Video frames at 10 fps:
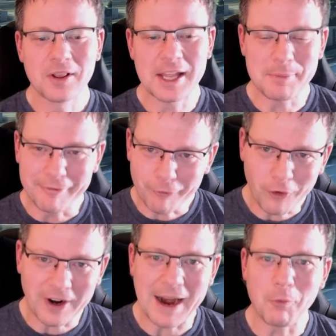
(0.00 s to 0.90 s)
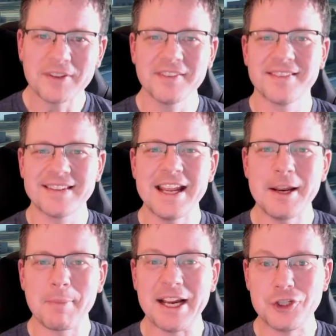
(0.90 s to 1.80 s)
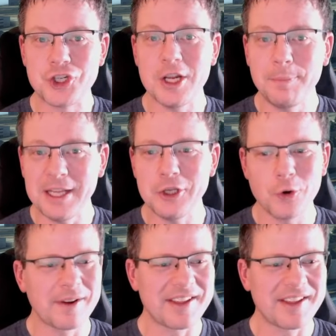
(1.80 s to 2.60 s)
like before, I wasn't seeing my GPU.